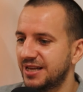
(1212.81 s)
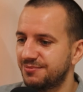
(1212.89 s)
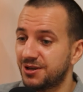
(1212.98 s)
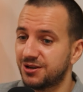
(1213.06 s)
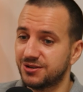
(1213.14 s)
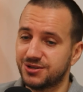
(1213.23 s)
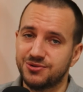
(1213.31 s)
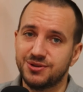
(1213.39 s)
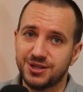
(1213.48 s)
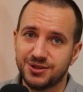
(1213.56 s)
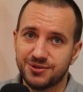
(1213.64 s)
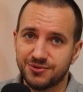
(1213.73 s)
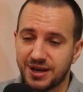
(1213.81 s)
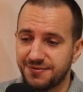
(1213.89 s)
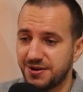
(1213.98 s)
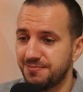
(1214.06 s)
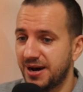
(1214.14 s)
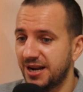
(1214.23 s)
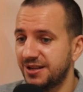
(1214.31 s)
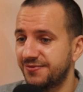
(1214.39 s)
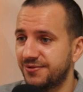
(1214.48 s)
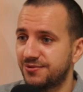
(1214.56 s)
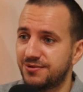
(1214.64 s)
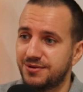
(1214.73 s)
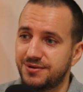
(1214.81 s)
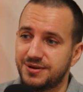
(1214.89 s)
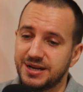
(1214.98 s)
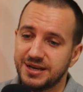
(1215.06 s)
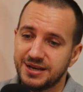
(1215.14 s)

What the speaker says: because you need to have the money for